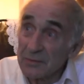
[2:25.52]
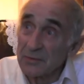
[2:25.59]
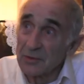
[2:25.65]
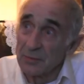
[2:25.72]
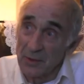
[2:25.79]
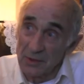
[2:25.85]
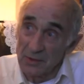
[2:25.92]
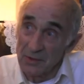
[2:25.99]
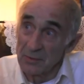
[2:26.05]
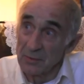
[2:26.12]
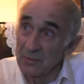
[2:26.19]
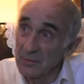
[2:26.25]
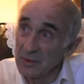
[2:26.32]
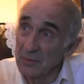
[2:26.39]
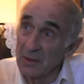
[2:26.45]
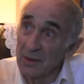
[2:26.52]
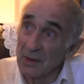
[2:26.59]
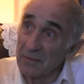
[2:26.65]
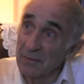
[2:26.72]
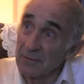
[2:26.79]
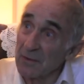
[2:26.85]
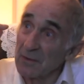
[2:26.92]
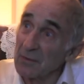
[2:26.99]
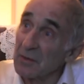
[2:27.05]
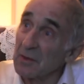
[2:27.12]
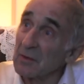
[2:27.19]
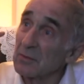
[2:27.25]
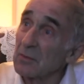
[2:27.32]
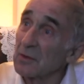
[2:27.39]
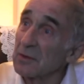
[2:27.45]
Especially with me when I found
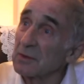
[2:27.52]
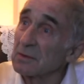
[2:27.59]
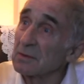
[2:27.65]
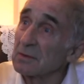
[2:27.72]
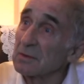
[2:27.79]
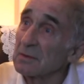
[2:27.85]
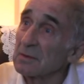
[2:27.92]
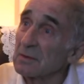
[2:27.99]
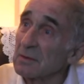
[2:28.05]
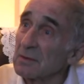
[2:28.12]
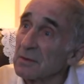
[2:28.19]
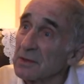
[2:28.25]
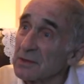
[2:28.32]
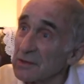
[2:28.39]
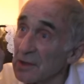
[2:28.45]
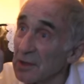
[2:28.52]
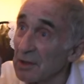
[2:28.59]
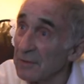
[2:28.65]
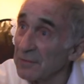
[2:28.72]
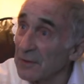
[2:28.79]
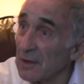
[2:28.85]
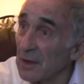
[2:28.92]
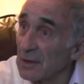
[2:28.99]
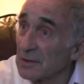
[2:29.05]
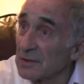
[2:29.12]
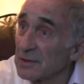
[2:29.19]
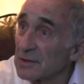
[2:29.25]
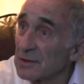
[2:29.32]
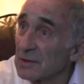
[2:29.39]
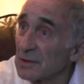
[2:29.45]
out what the
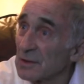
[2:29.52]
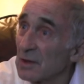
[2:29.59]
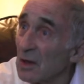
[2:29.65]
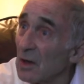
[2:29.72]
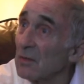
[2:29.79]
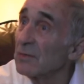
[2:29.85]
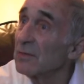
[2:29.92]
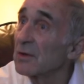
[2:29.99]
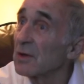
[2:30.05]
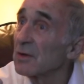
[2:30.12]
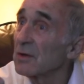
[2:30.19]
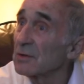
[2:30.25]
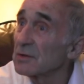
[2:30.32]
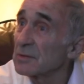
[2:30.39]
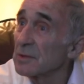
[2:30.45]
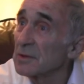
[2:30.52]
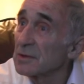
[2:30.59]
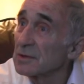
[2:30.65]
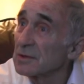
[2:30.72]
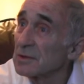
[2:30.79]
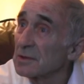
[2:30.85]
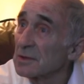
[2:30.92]
significance of the cross was.